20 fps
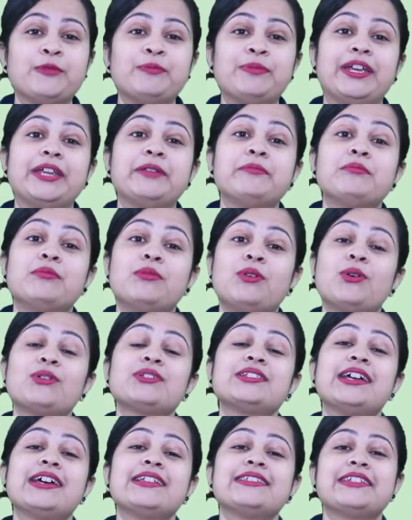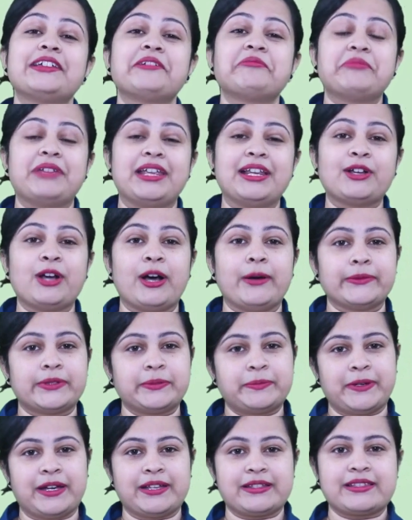paid more than their male
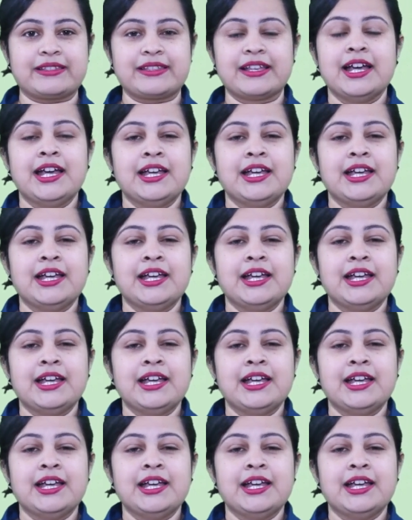counterparts.